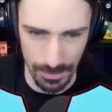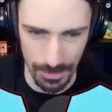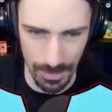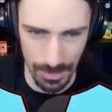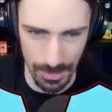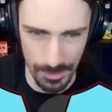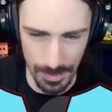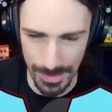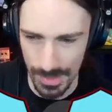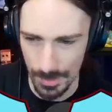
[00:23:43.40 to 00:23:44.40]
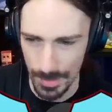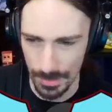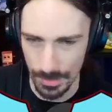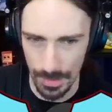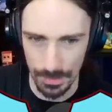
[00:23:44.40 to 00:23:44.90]
uh, it's probably gonna take me a
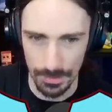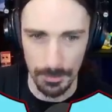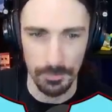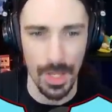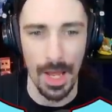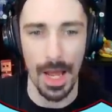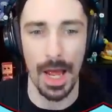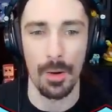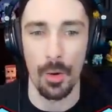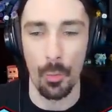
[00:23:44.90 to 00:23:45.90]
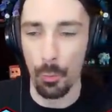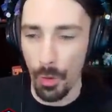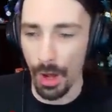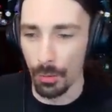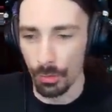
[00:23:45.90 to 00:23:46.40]
lot.
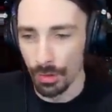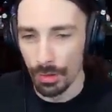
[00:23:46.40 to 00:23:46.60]
Whoa!